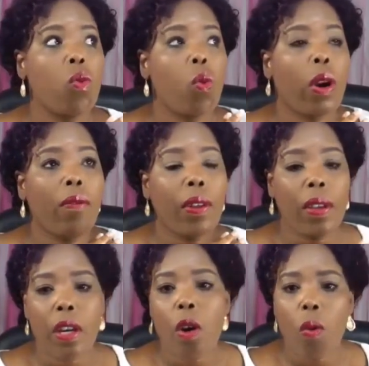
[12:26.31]
whatever
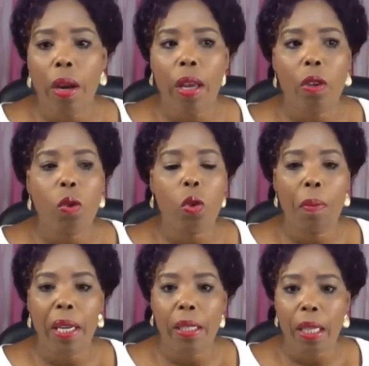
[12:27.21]
they require you to
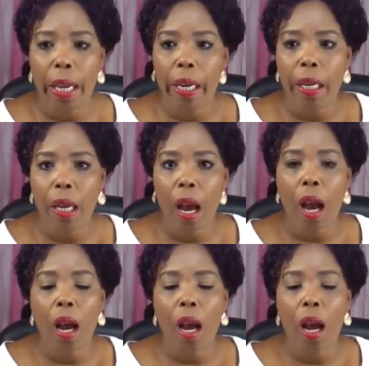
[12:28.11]
maintain